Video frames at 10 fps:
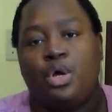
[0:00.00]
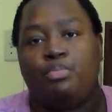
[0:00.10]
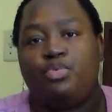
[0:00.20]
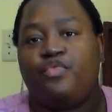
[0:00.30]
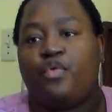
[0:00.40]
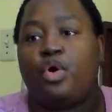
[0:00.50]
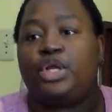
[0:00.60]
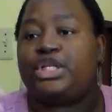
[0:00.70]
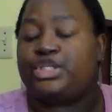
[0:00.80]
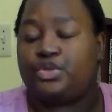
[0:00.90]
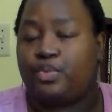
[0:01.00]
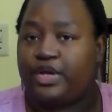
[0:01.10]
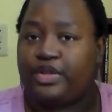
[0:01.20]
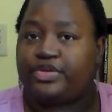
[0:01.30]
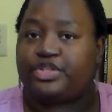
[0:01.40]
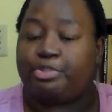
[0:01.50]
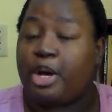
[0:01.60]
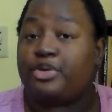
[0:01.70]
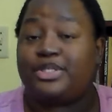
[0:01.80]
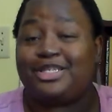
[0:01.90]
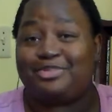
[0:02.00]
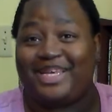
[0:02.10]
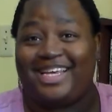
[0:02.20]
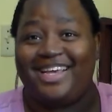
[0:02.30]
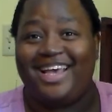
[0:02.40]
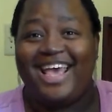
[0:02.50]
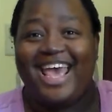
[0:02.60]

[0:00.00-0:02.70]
move on to where they're supposed to be.